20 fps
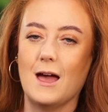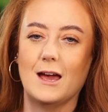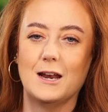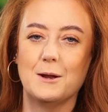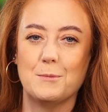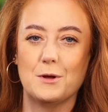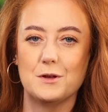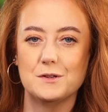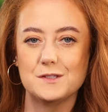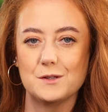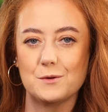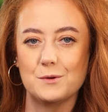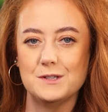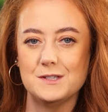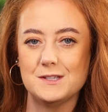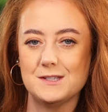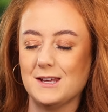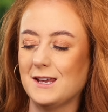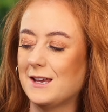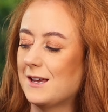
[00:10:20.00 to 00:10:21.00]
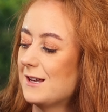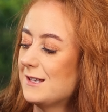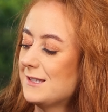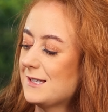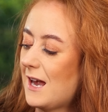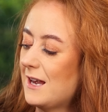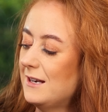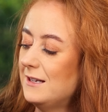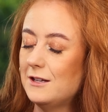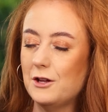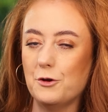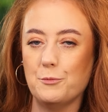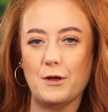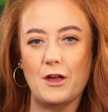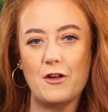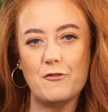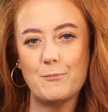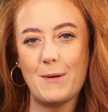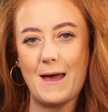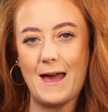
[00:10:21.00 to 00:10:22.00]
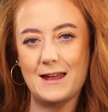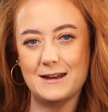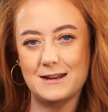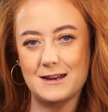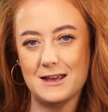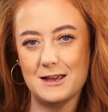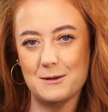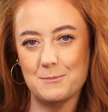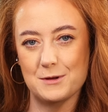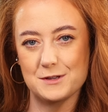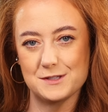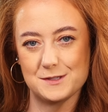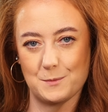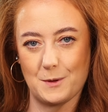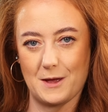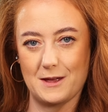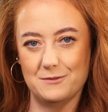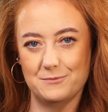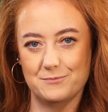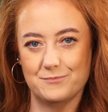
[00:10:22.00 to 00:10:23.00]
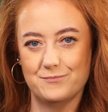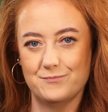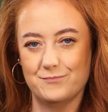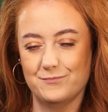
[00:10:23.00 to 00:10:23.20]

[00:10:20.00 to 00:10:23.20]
And I'm also going to take a tiny little bit of Pet Name as well.